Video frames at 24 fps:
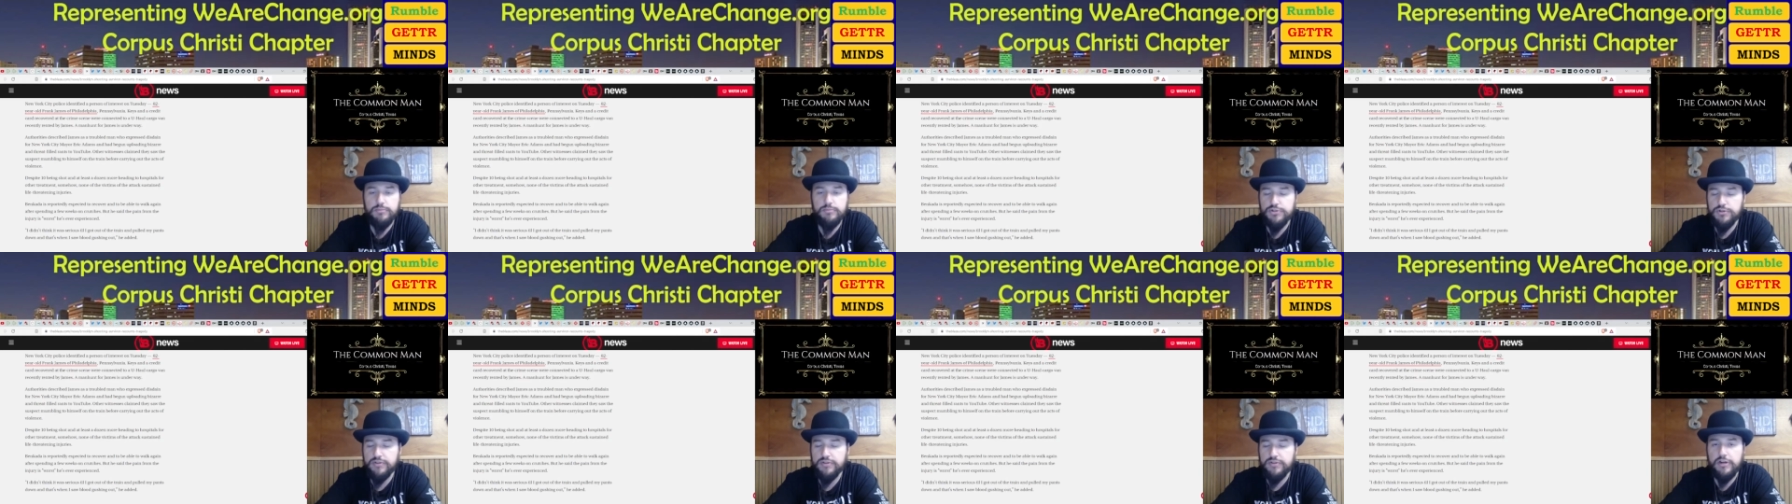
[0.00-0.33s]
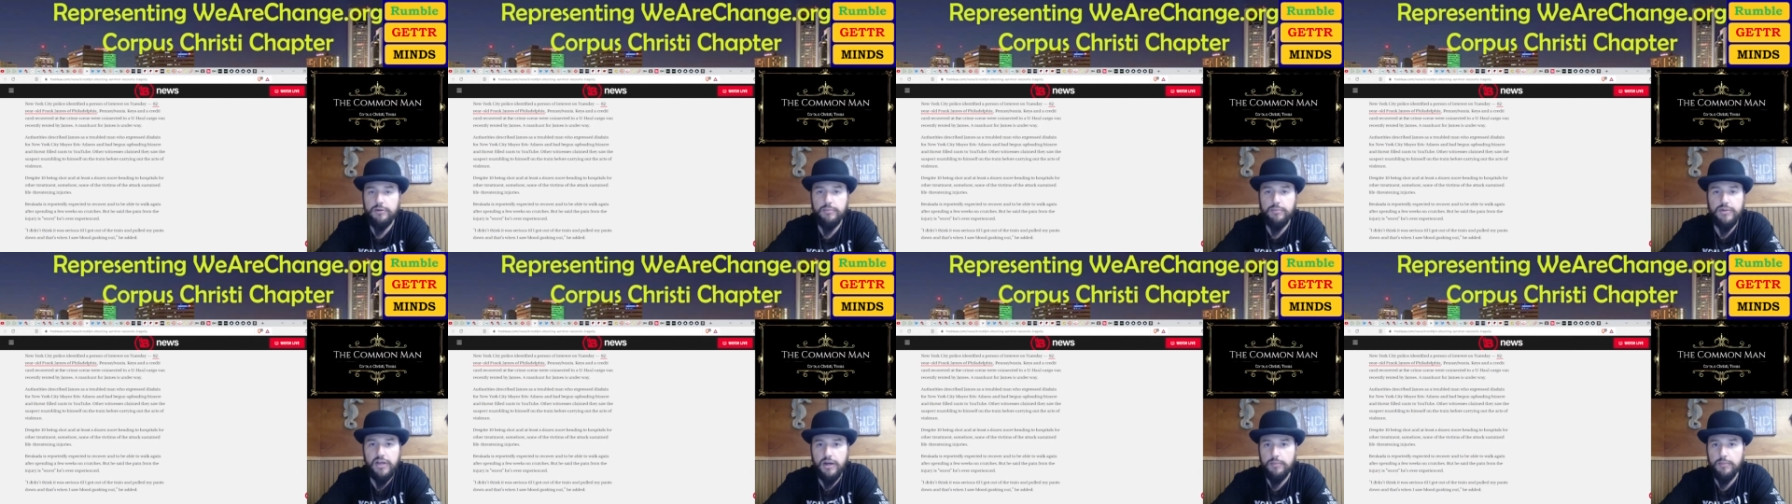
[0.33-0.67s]
I'm sure
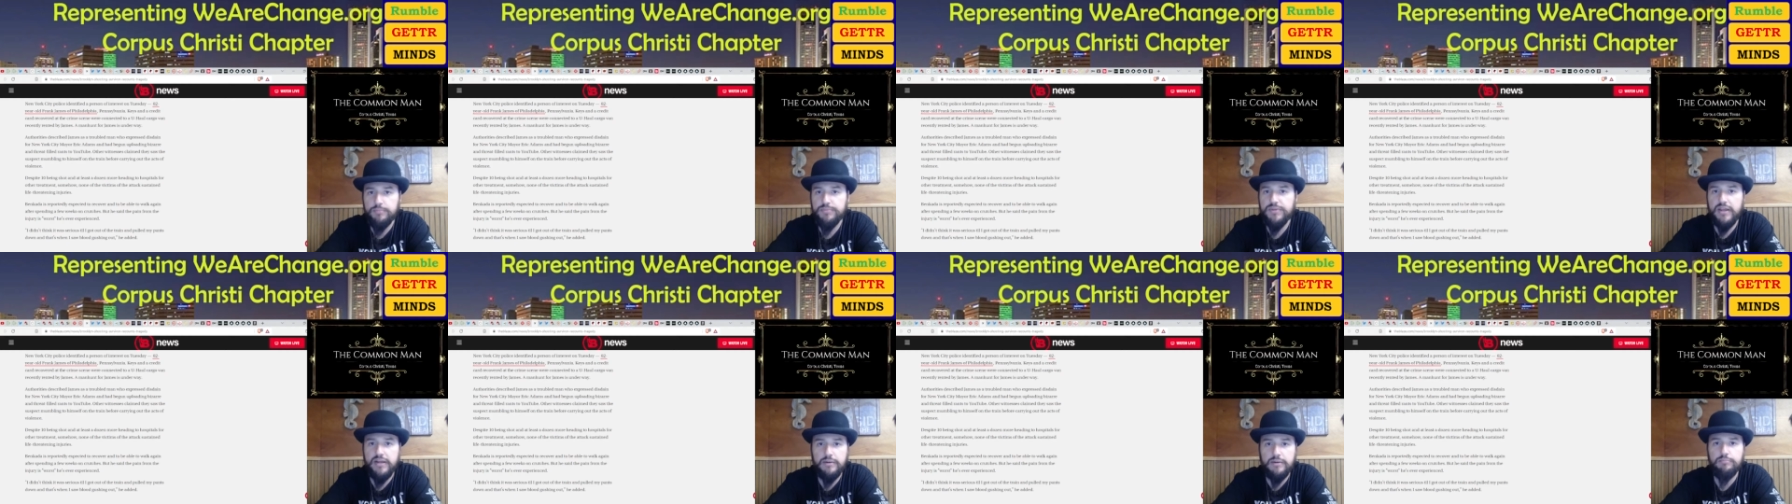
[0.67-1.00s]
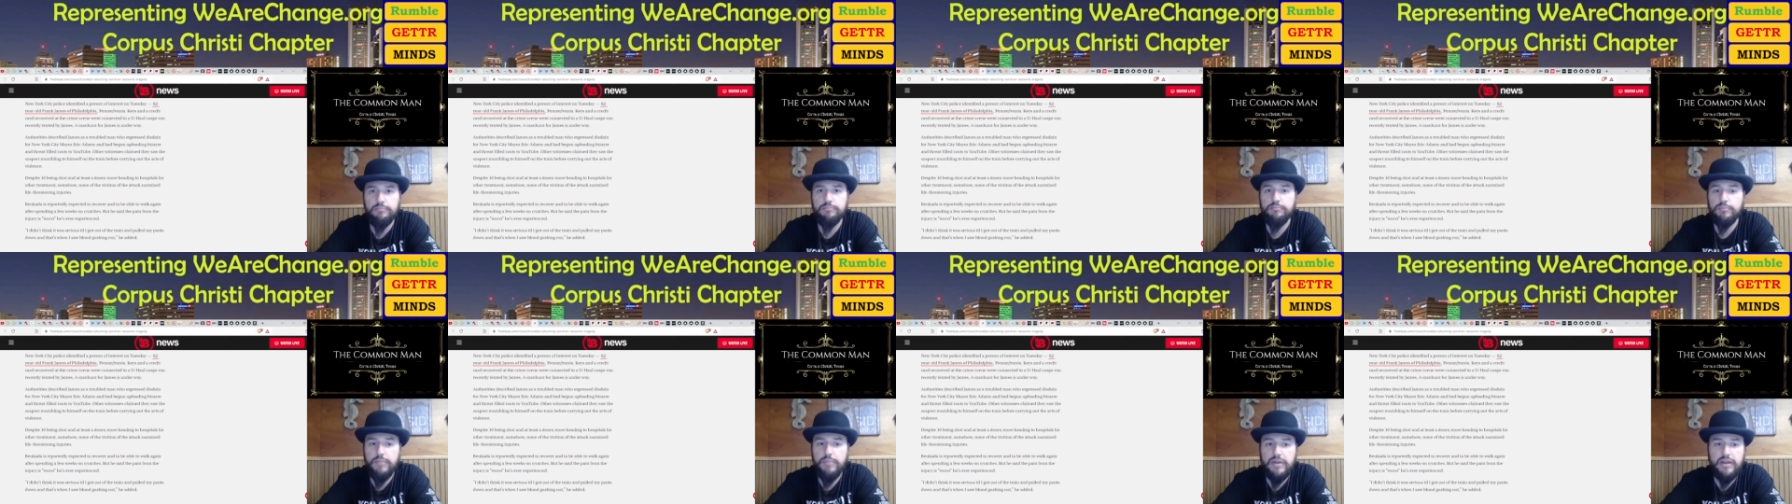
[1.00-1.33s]
that'll be
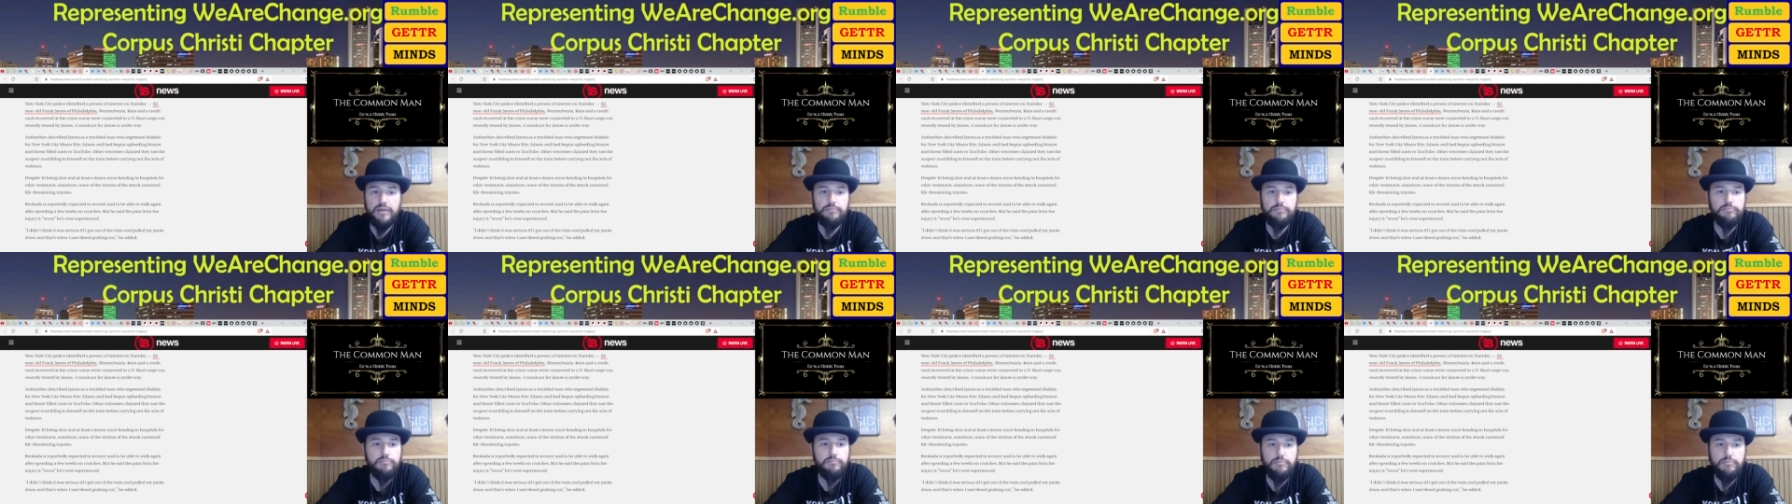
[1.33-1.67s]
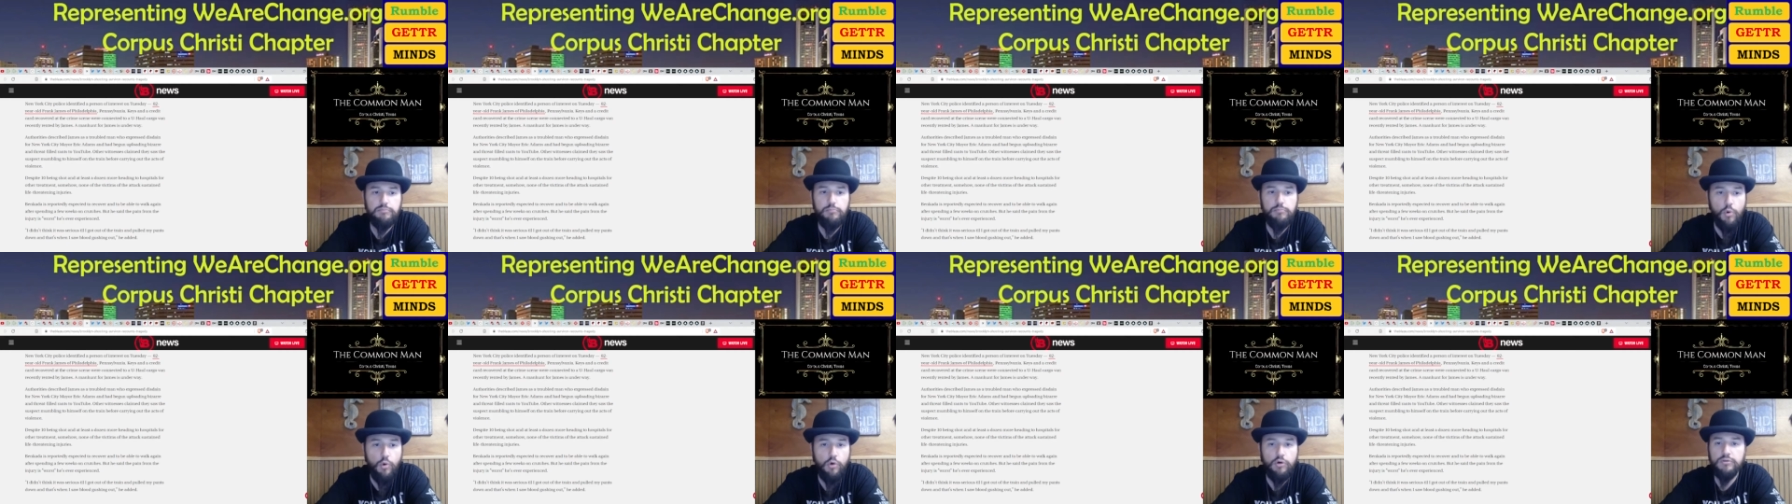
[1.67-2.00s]
updated
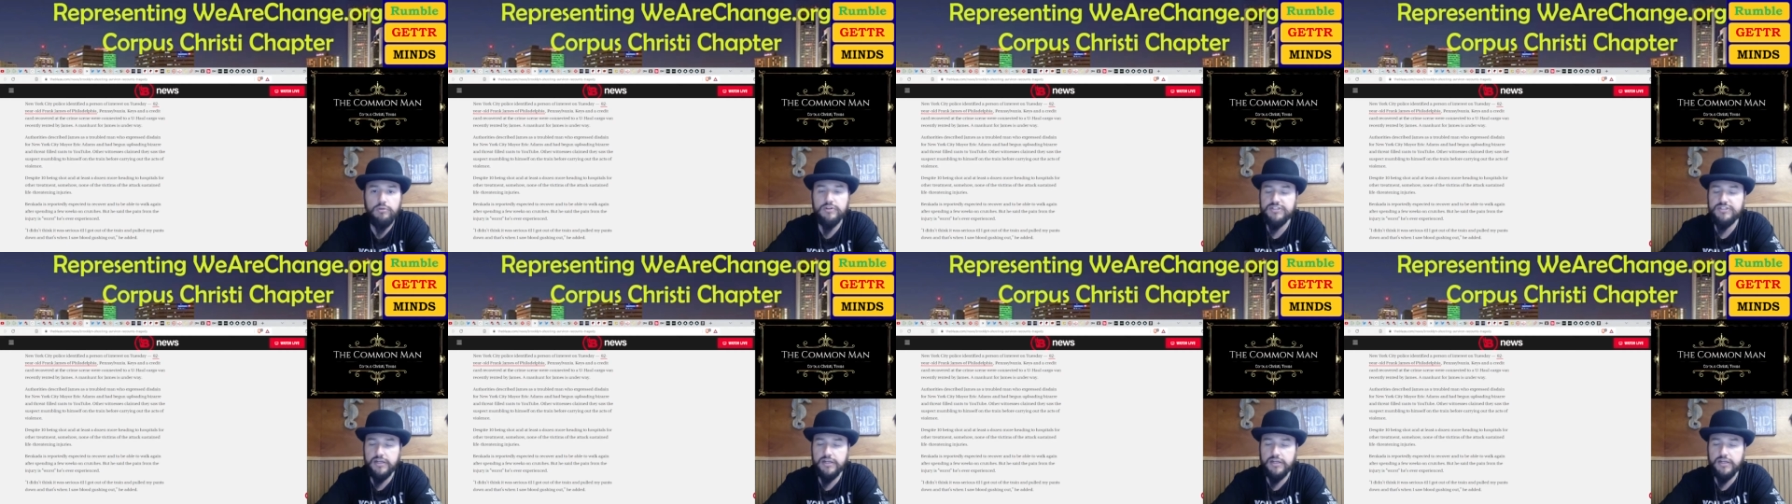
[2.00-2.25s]
more